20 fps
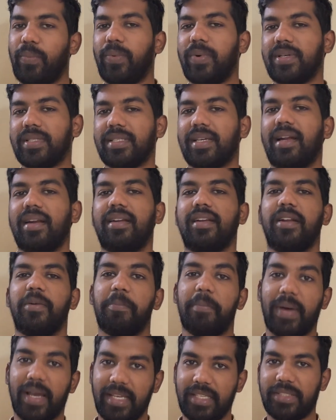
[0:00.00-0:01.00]
was under
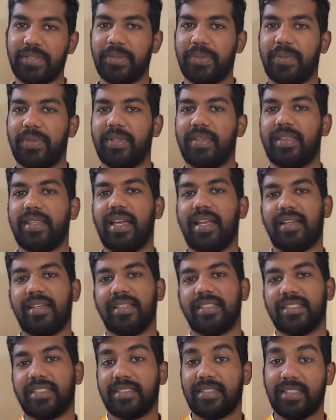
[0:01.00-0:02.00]
Mysore, that
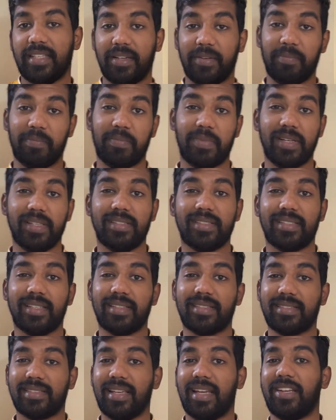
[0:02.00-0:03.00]
is the princess
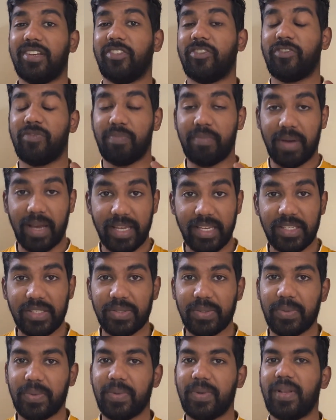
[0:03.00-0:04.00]
state of
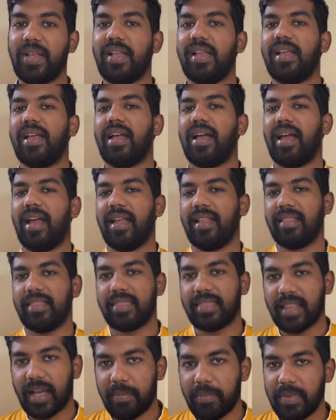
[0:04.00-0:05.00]
Mysore, and
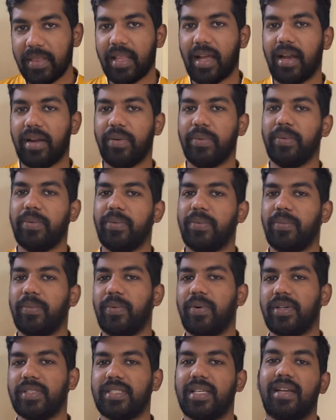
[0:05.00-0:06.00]
Tamil Nadu
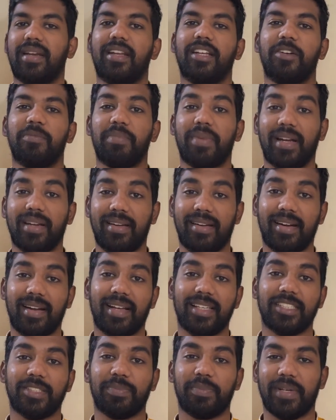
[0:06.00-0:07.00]
was under
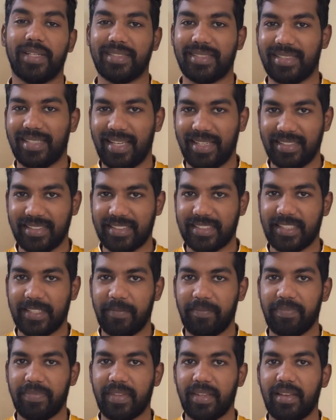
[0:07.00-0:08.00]
Madras presidency.
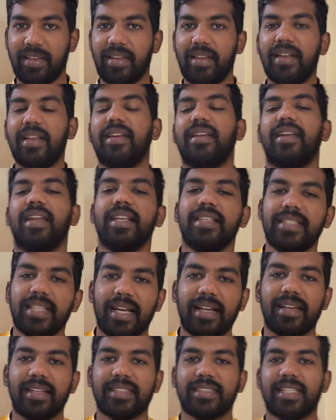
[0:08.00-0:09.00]
Let's
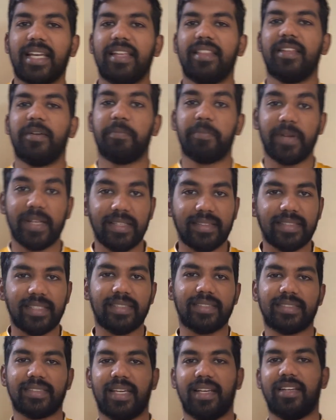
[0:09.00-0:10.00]
understand the princely
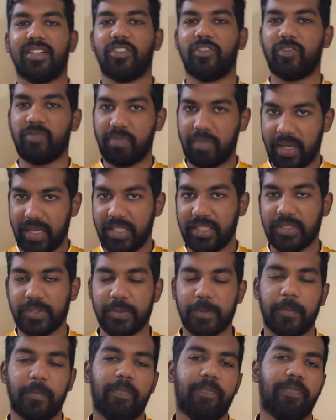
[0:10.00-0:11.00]
state of Mysore.